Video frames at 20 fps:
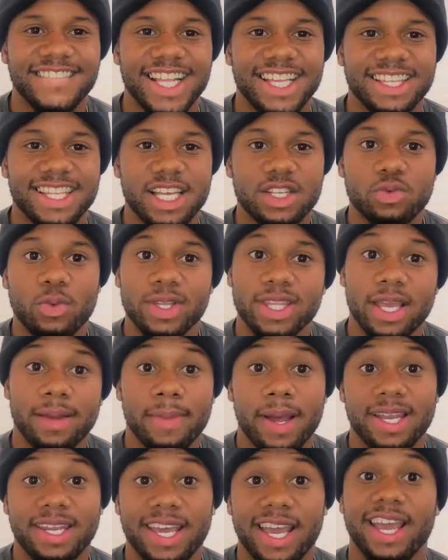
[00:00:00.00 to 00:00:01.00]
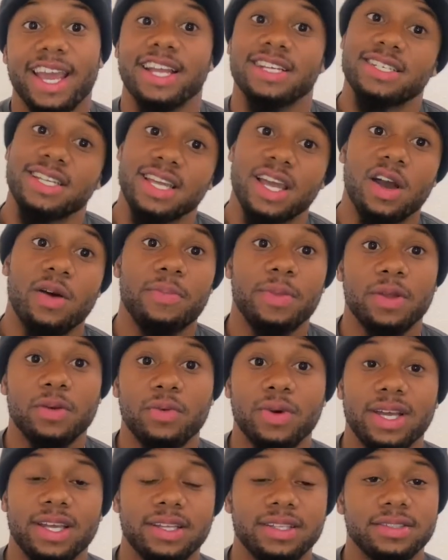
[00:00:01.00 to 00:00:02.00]
that's one thing my dad actually helped me
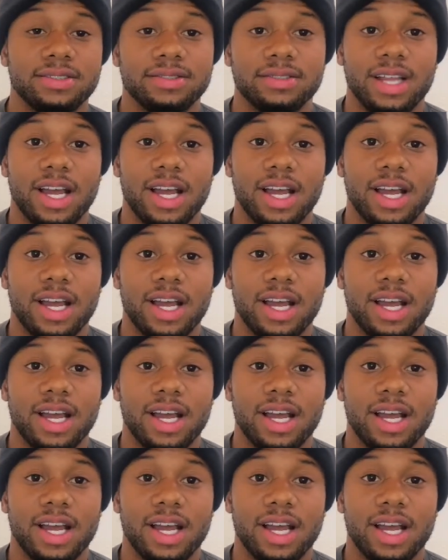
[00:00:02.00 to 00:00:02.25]
with,